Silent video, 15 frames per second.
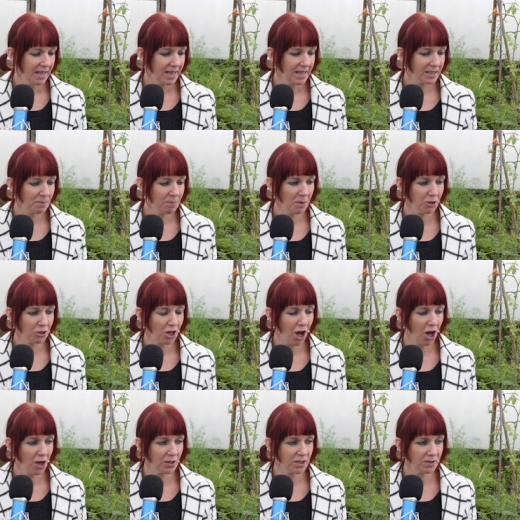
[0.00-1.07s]
it's much
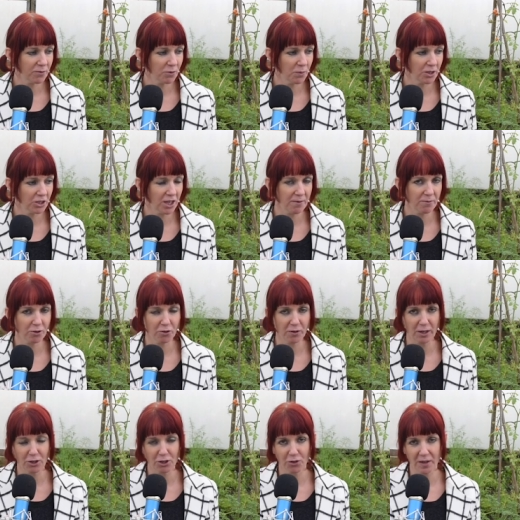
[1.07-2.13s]
harder for whichever
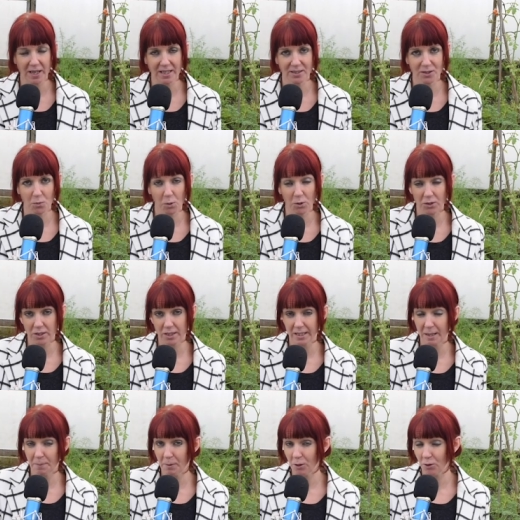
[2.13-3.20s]
creature it is that wants to
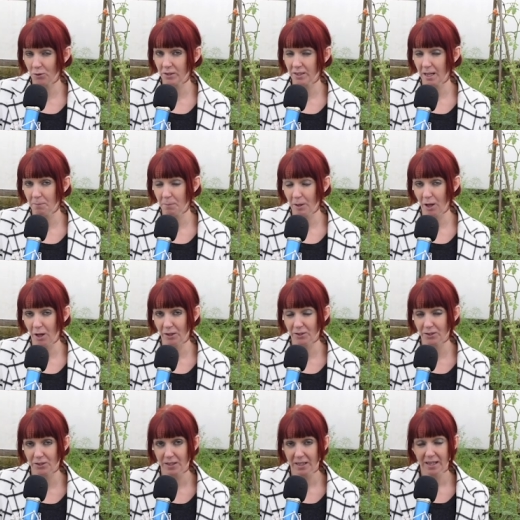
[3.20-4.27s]
nibble on said
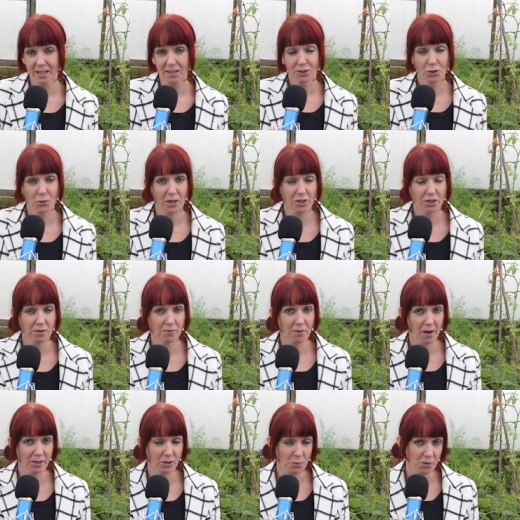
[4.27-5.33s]
plant to actually
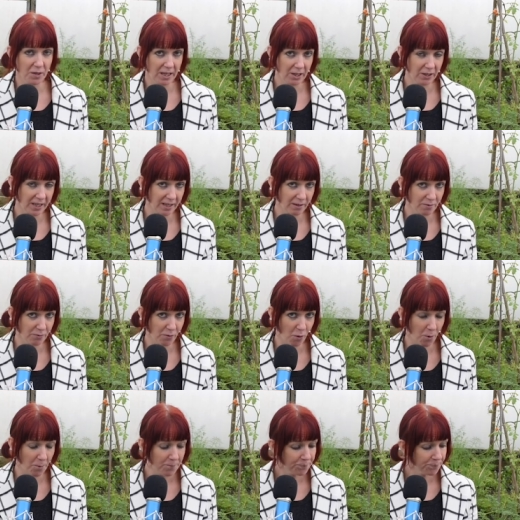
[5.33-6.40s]
find what they're looking
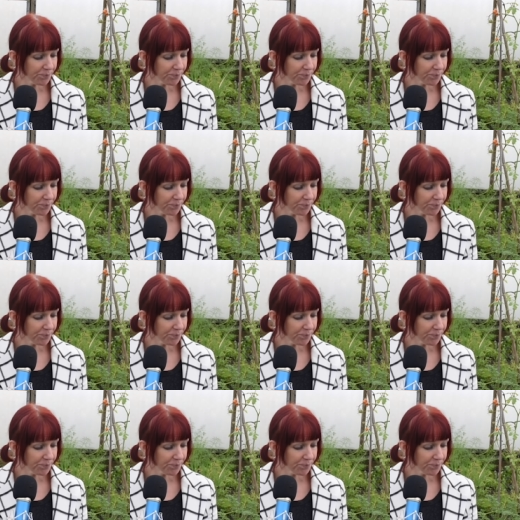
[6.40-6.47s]
for.